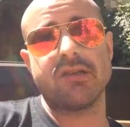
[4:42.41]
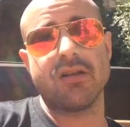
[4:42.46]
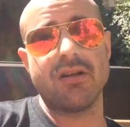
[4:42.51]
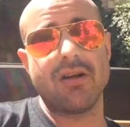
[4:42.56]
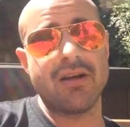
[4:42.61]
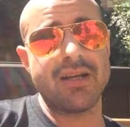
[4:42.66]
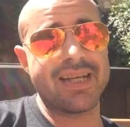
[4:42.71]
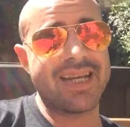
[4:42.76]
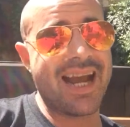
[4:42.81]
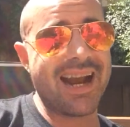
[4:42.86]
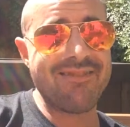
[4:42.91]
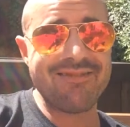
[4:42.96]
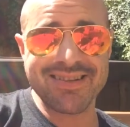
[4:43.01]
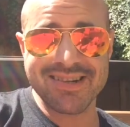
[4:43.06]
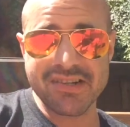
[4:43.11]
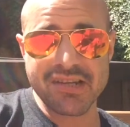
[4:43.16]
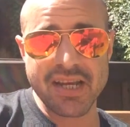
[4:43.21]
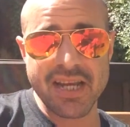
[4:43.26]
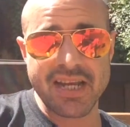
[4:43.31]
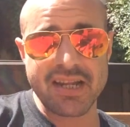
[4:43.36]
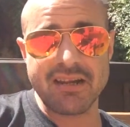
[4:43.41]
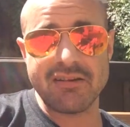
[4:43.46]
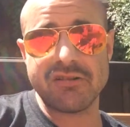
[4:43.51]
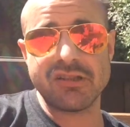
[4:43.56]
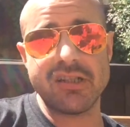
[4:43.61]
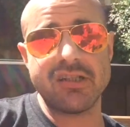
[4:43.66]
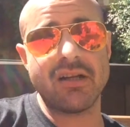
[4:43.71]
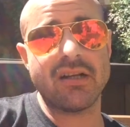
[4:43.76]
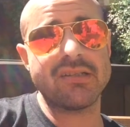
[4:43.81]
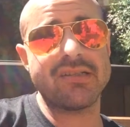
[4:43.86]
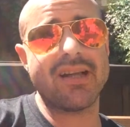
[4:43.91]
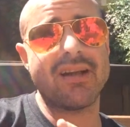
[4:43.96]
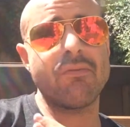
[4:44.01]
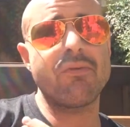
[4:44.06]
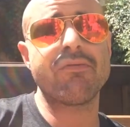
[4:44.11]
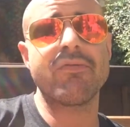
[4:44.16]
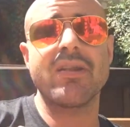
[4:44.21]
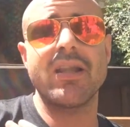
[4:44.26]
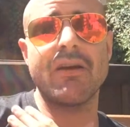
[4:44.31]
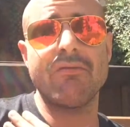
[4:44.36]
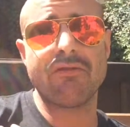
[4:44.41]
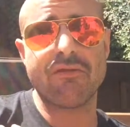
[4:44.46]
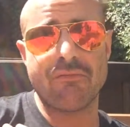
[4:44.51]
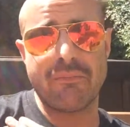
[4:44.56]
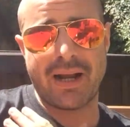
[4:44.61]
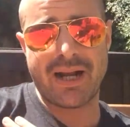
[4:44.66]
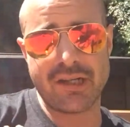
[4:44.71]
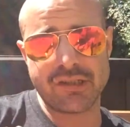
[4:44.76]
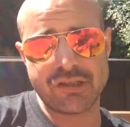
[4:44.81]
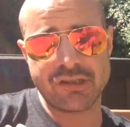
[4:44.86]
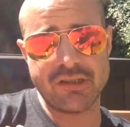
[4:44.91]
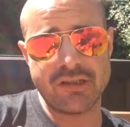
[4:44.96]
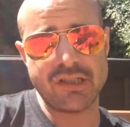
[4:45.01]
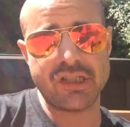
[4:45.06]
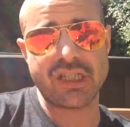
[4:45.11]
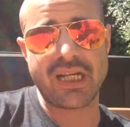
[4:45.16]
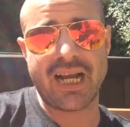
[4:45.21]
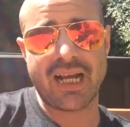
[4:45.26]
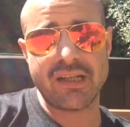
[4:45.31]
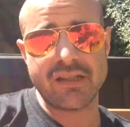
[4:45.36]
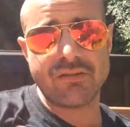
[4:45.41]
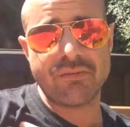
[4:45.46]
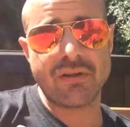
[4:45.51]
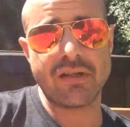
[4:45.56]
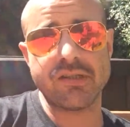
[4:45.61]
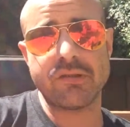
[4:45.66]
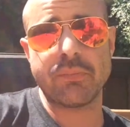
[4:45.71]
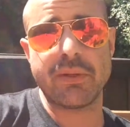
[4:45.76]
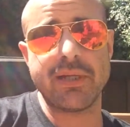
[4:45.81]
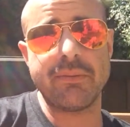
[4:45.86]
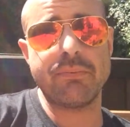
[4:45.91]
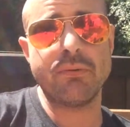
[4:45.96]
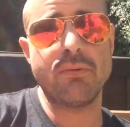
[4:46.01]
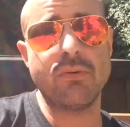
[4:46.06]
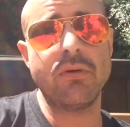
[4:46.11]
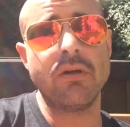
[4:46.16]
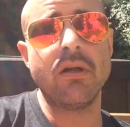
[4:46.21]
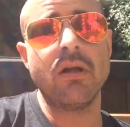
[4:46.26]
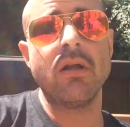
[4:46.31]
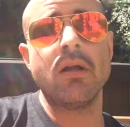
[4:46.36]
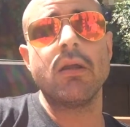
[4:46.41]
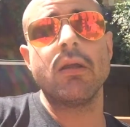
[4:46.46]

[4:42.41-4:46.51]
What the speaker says: And I guarantee that if she does that with the level of passion that she has for these people,